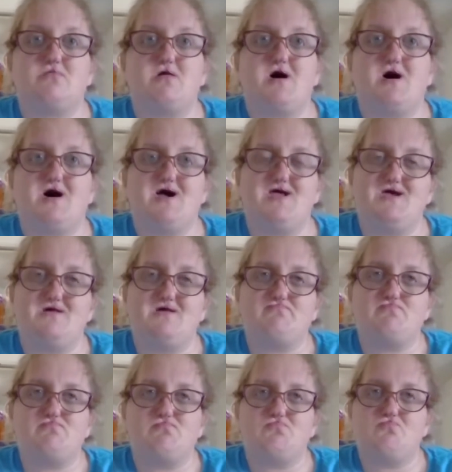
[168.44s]
I have
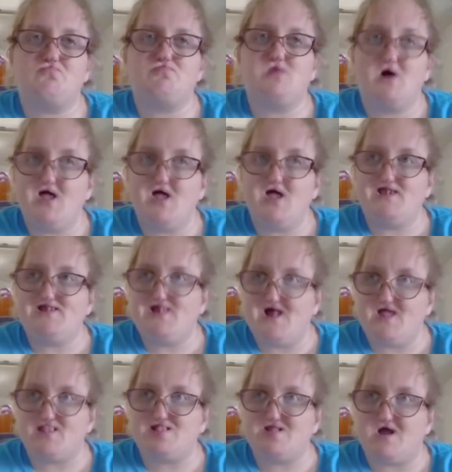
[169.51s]
not
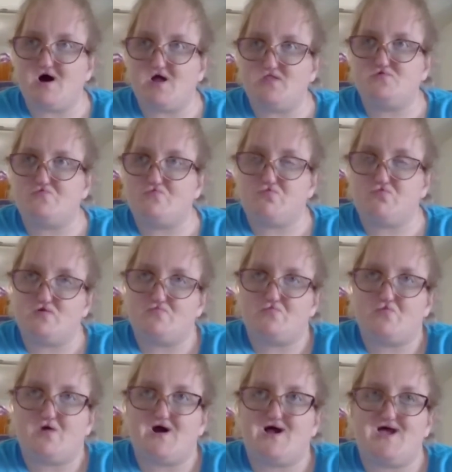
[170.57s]
yet gotten to a point
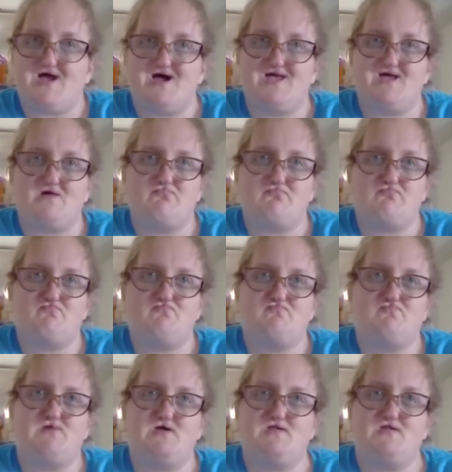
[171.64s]
where I have
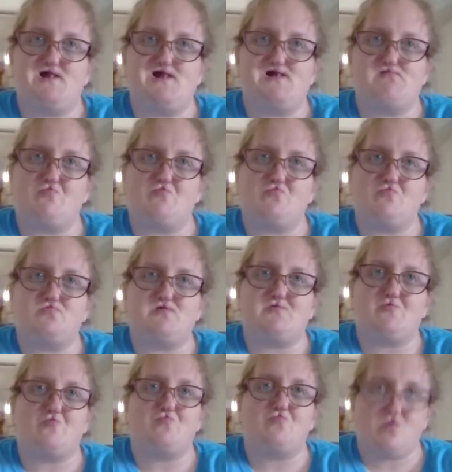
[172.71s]
been able
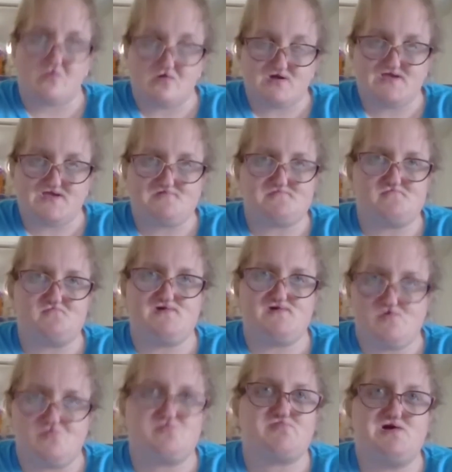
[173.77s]
or willing to
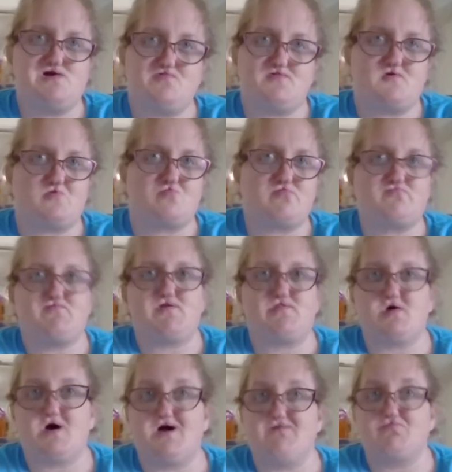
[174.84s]
use it. There's been
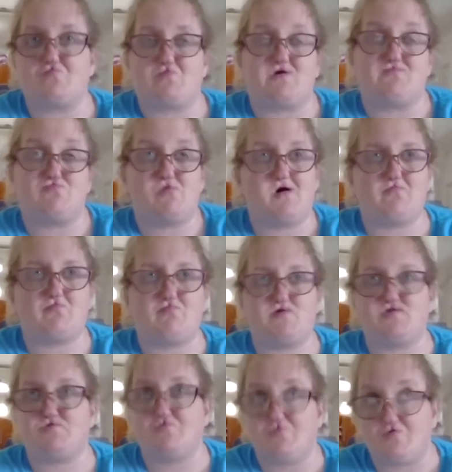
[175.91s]
times where I
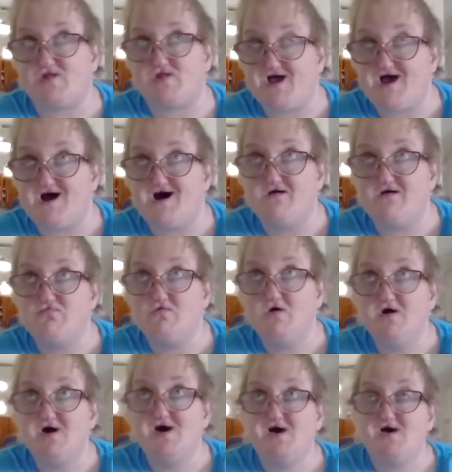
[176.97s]
probably could have
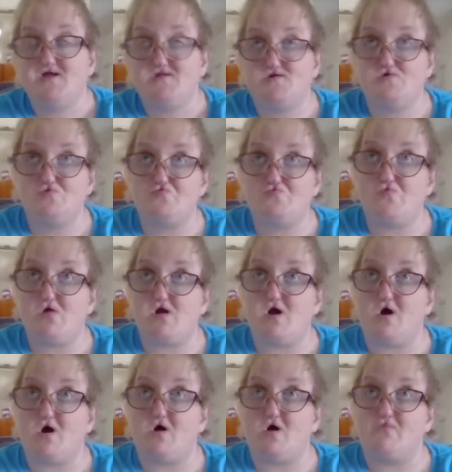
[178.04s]
to
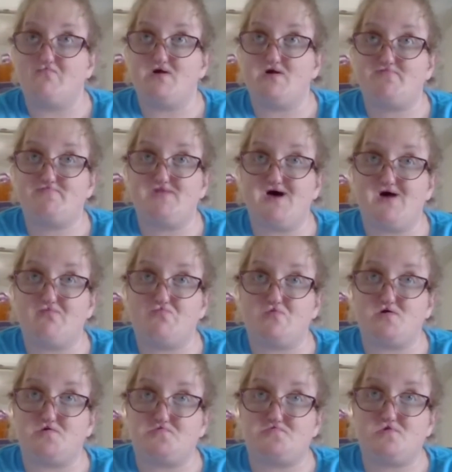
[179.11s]

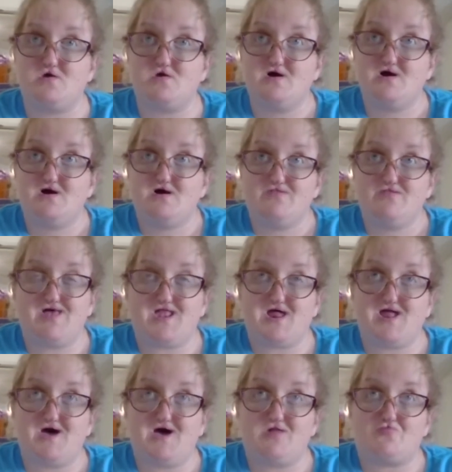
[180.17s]
establish that I
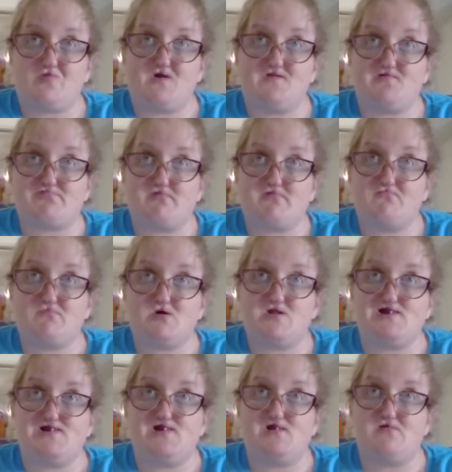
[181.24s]
had a right to
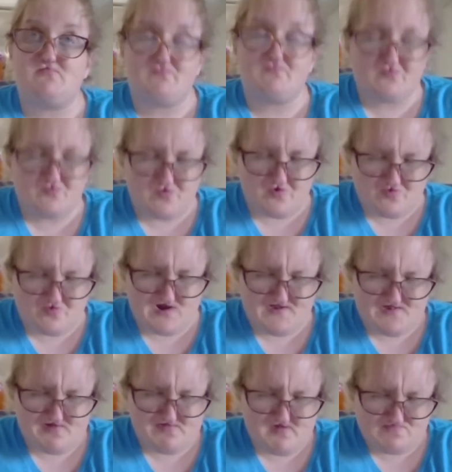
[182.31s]

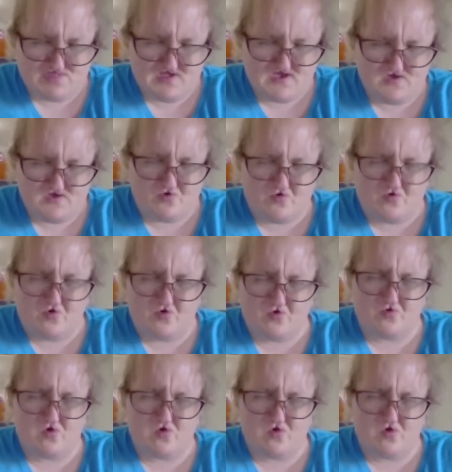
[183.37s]
something or